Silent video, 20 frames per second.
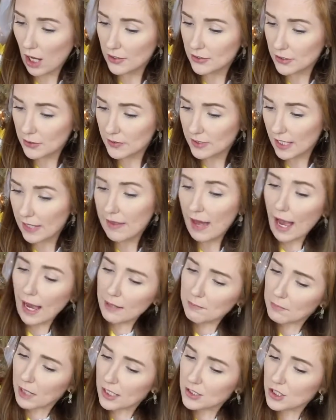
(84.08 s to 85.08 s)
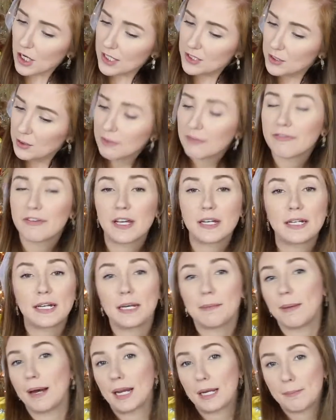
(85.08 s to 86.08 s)
also say that I'm not trying to offend
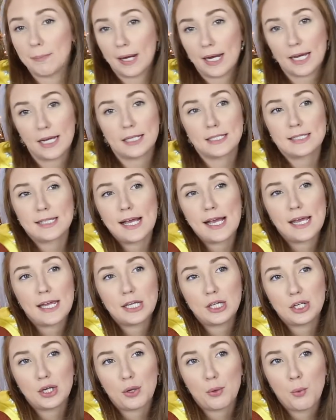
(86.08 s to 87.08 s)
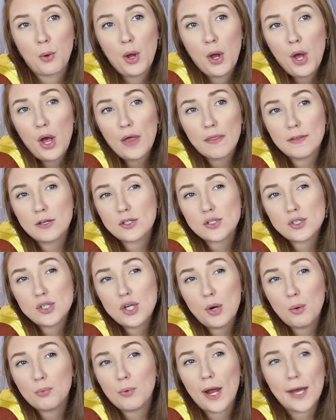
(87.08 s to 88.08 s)
anybody by saying, you know, there's
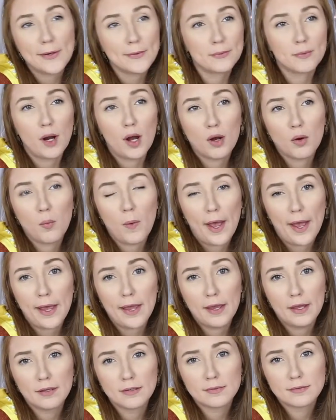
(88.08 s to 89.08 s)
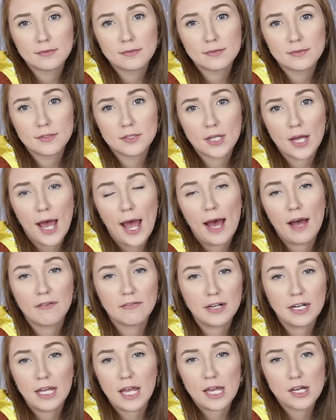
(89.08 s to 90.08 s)
no right or wrong way to
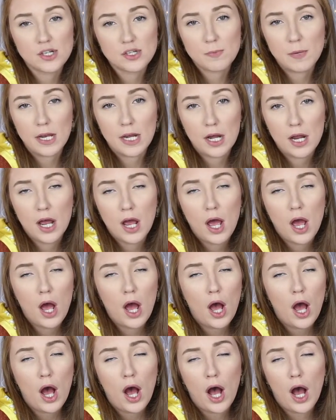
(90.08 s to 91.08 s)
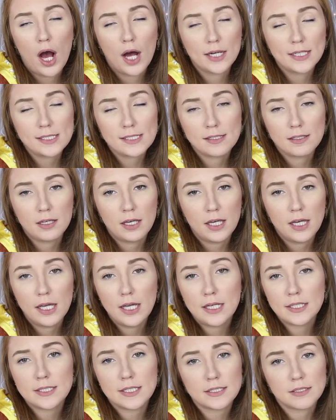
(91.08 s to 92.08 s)
have an engagement, honestly,
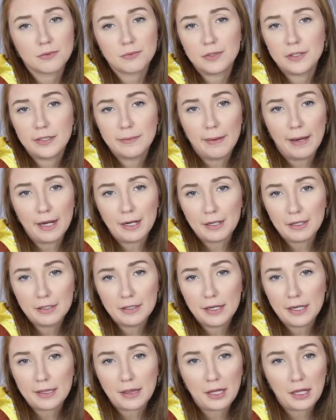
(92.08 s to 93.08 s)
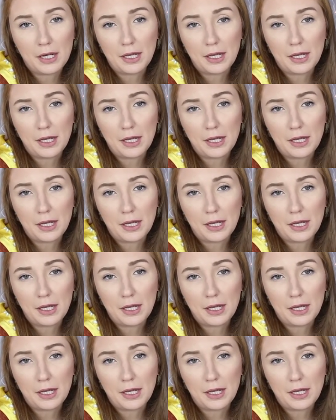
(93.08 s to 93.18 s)
it doesn't really matter at the